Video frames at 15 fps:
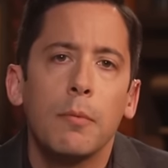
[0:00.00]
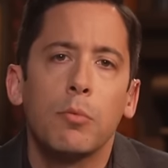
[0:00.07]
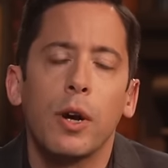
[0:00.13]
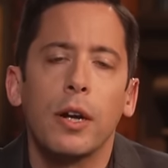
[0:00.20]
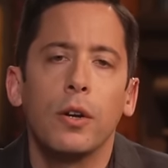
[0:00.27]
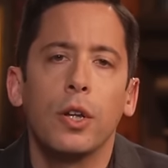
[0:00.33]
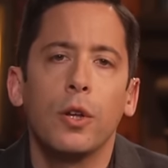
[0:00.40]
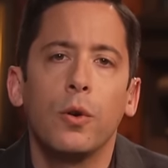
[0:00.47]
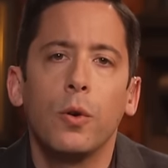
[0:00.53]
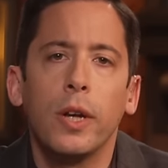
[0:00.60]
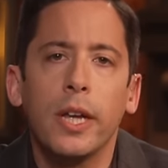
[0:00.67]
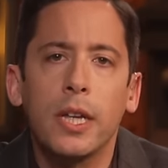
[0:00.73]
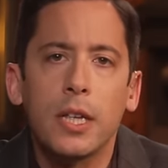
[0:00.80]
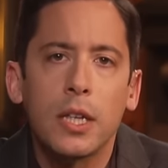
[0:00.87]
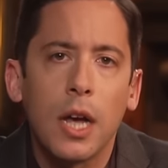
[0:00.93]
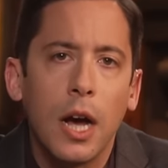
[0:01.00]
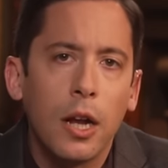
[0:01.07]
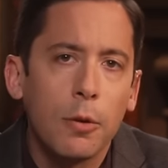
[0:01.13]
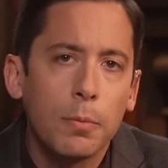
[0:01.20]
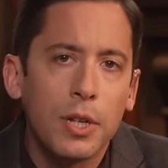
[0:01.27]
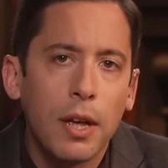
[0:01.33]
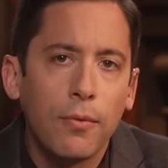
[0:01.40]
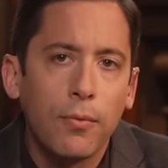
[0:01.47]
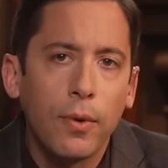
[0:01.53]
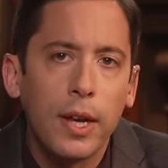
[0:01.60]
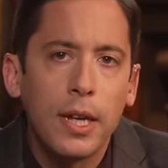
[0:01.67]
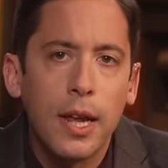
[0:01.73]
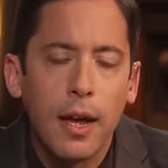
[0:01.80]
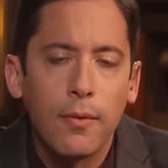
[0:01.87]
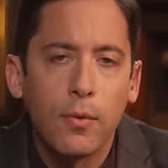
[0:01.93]
PragerU is 100%
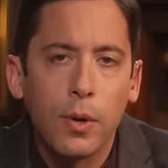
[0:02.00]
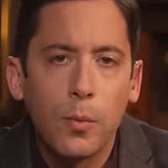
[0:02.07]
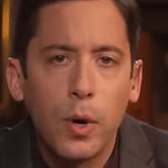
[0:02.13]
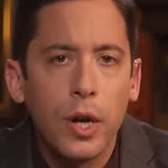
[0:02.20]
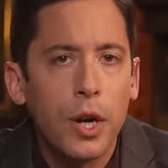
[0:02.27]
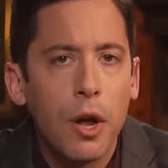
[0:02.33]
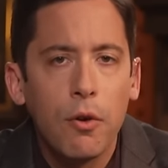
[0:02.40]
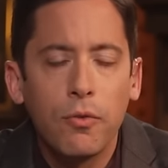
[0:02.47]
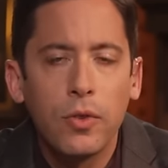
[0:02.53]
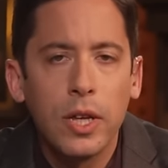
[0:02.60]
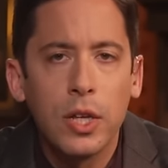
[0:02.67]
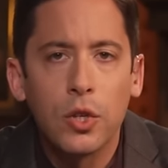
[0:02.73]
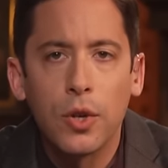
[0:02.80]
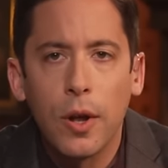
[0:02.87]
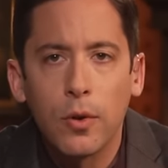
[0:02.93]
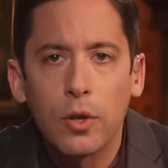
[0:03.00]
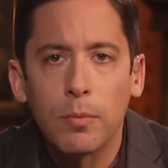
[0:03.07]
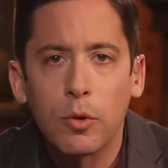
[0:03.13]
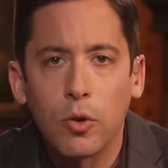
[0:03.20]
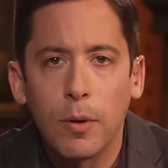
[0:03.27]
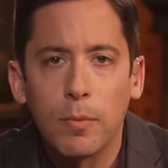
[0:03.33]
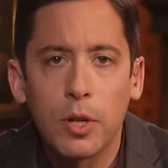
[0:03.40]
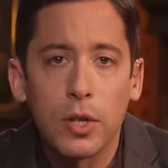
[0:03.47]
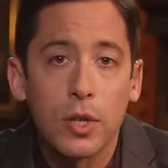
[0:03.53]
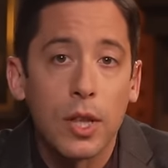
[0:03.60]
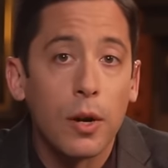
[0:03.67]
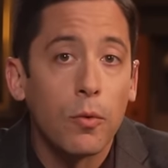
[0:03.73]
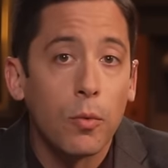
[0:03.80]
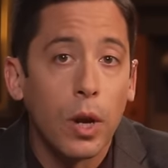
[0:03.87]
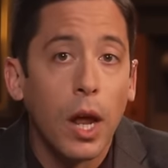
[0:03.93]
free to everyone, no fees, no subscriptions.
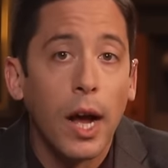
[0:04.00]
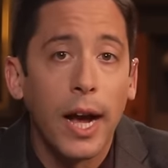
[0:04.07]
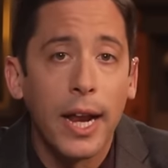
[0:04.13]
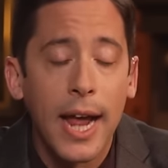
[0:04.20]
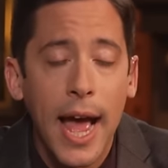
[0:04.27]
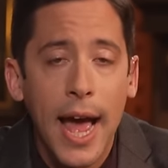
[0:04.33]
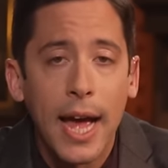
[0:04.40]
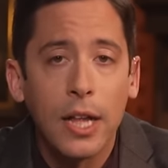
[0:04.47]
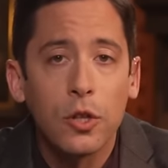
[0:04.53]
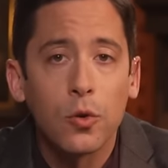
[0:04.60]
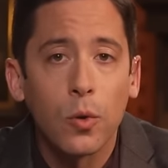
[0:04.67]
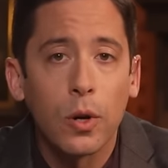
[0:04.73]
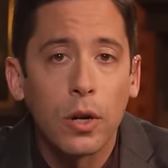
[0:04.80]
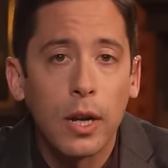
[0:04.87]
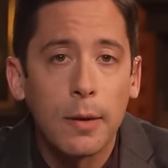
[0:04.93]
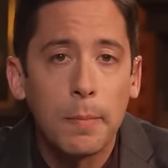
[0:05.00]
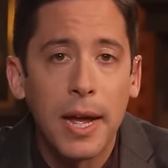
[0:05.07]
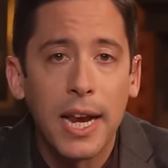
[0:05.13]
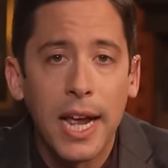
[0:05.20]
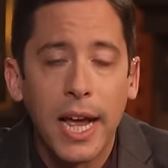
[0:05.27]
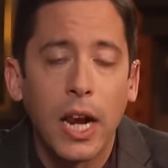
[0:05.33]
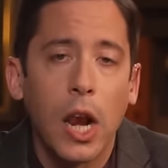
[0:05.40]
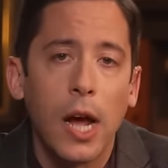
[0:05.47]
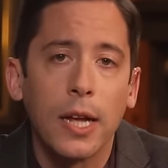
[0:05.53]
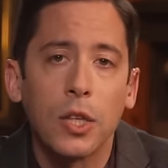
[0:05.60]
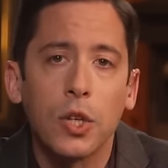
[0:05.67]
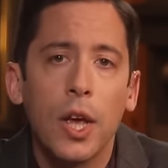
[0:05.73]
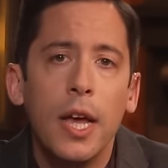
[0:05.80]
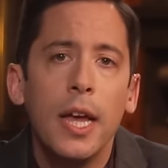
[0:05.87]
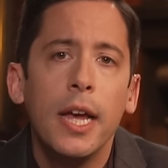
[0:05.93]
They don't rely on ads or clickbait
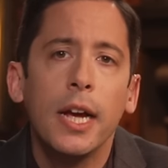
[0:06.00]
headlines.